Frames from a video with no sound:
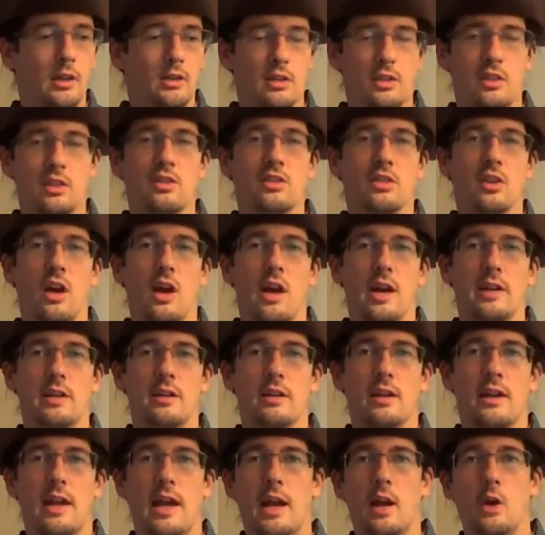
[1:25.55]
to decide
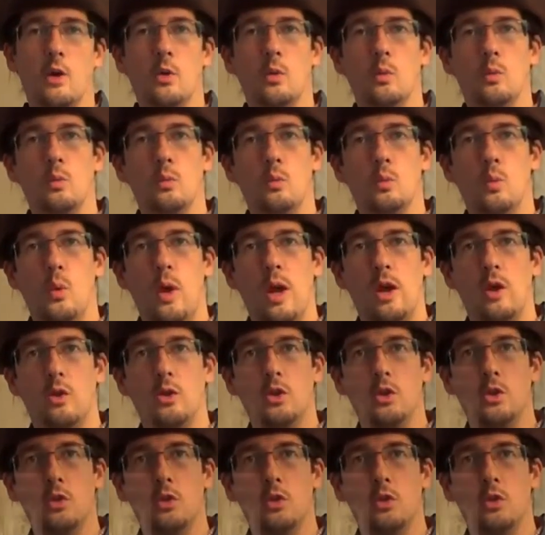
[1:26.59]
how well